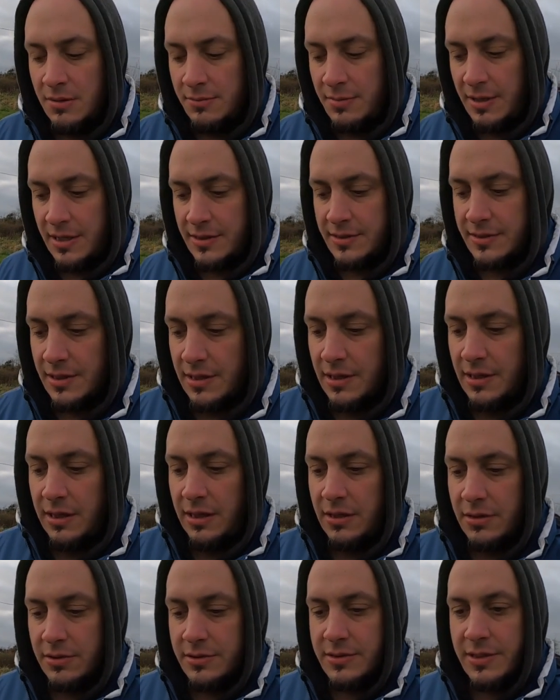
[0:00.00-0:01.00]
basically
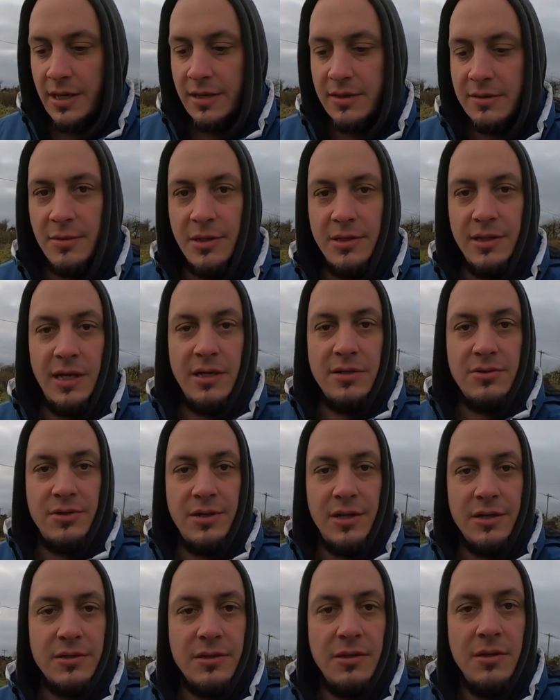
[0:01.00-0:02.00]
either sell them on the
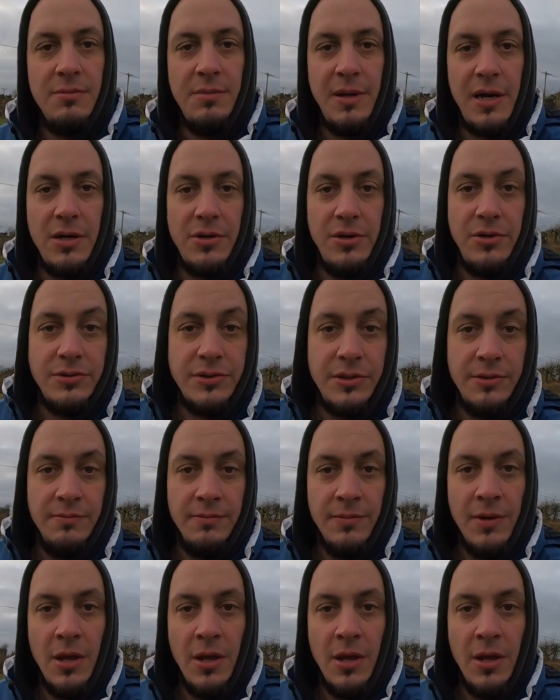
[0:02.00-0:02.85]
internet, bare root,